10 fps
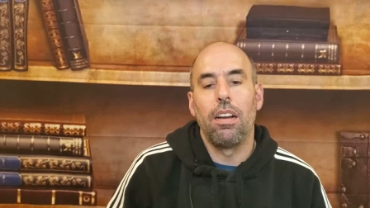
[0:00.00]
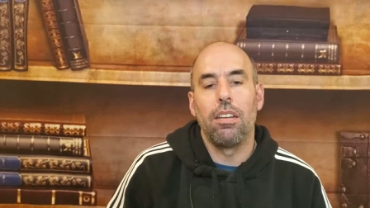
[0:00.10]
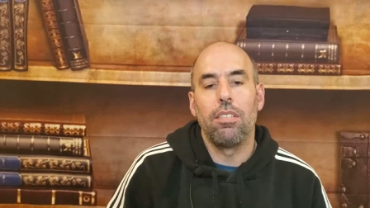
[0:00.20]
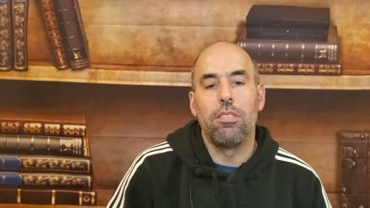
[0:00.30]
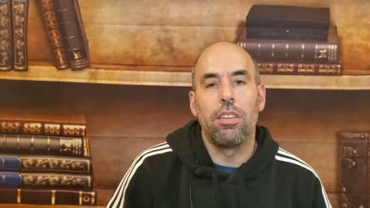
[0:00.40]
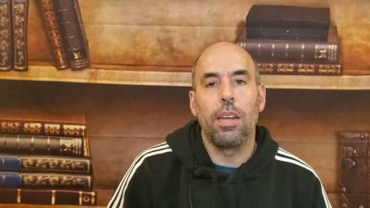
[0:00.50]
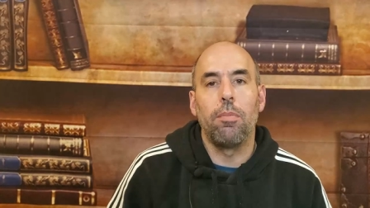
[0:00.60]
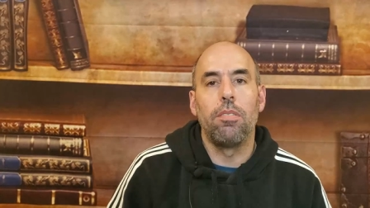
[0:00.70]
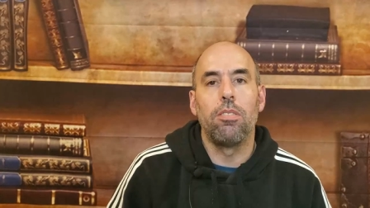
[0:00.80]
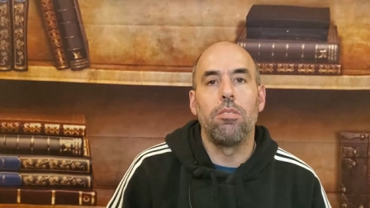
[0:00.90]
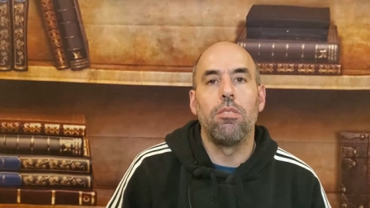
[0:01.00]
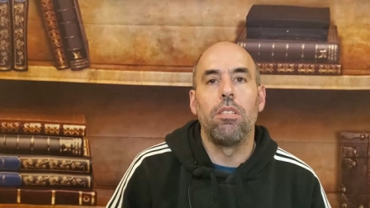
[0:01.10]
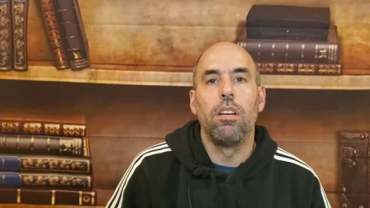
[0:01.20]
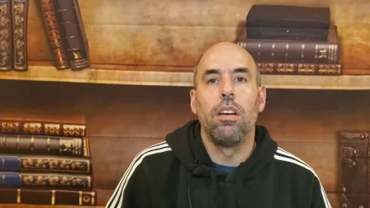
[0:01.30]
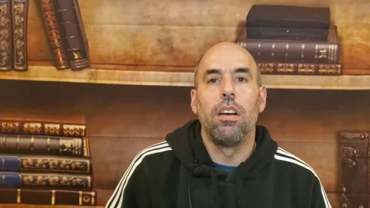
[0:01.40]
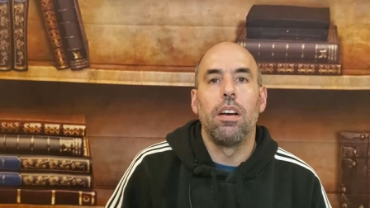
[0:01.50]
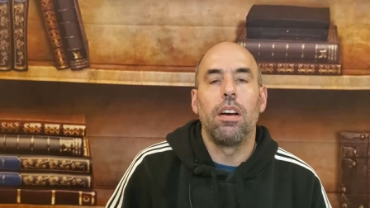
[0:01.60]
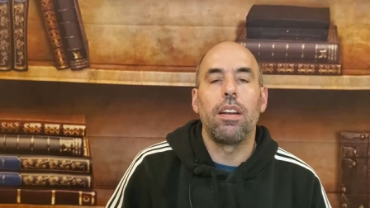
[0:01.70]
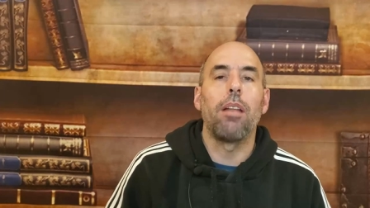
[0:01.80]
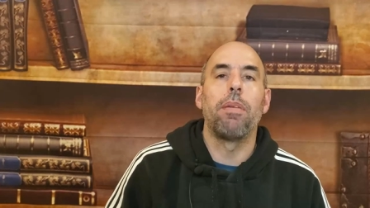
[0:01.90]
you seem to
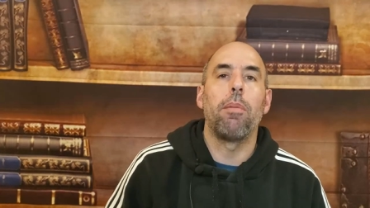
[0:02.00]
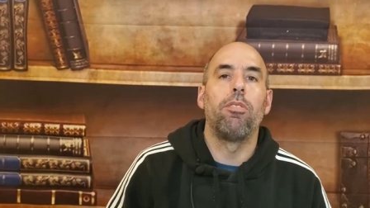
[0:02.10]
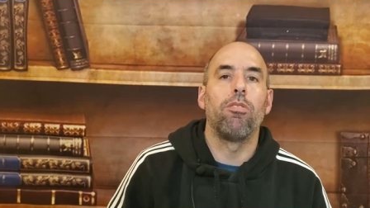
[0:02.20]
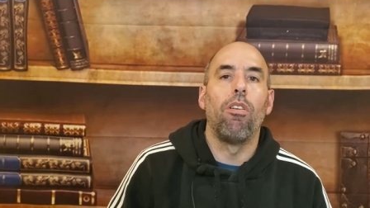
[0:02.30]
not be able to